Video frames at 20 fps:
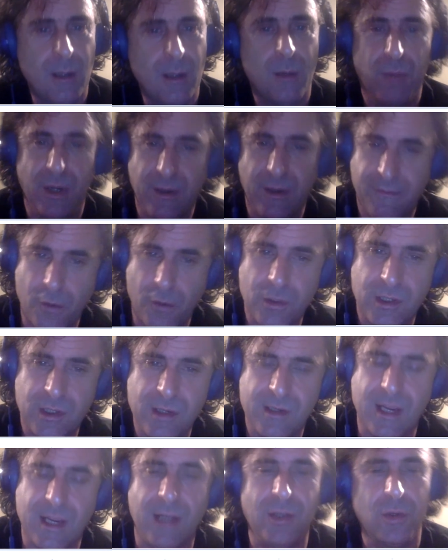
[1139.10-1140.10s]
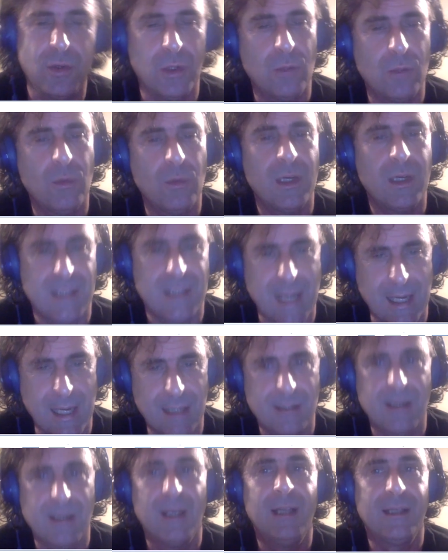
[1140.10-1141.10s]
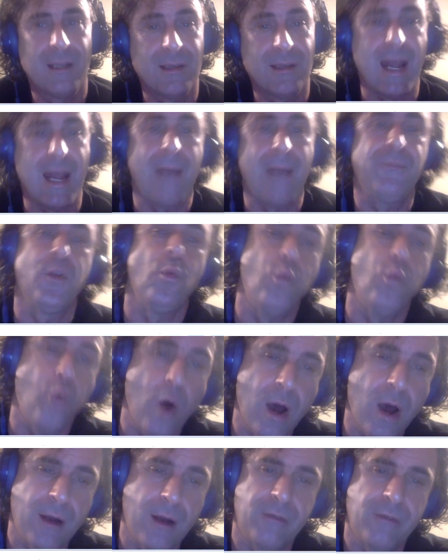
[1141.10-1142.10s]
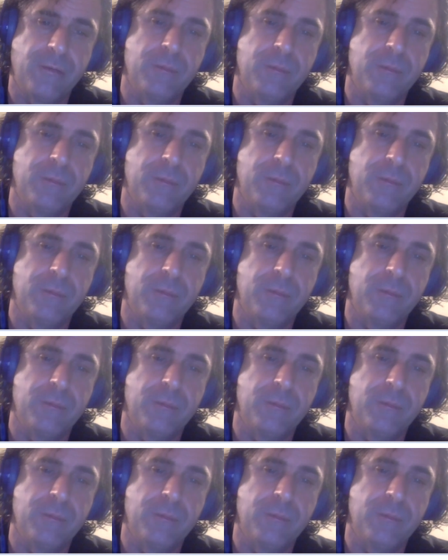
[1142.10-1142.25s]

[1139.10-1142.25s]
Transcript: but he focuses on doing what it takes to stop the water from